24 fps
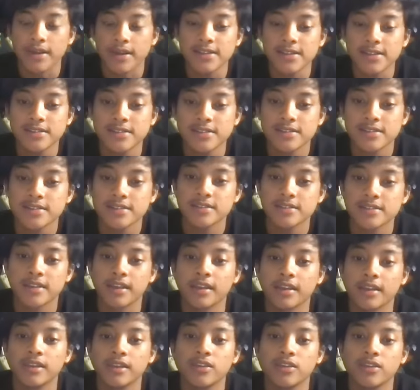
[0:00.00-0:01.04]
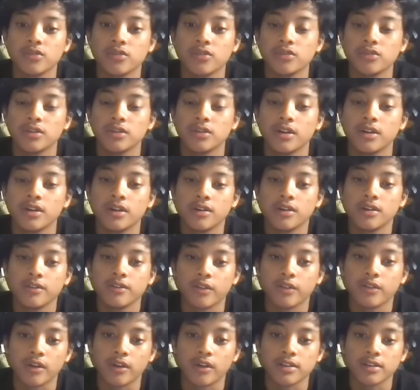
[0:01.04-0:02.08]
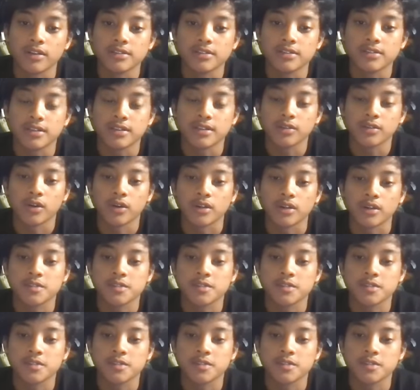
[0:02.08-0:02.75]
us. Thank you for listening to our